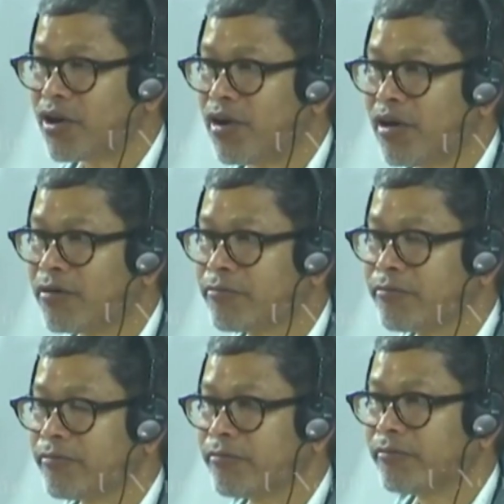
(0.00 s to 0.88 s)
of
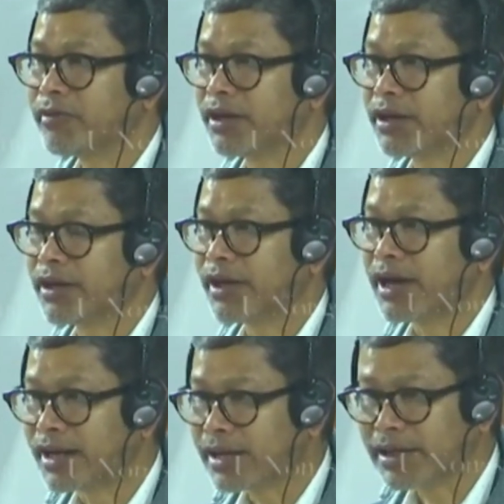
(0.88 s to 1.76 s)
the
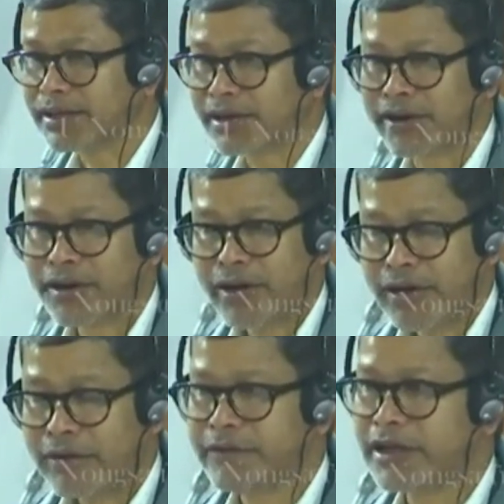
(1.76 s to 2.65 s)
areca nut
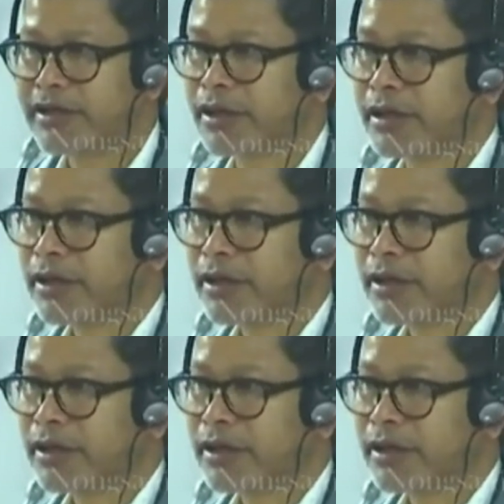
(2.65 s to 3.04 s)
will not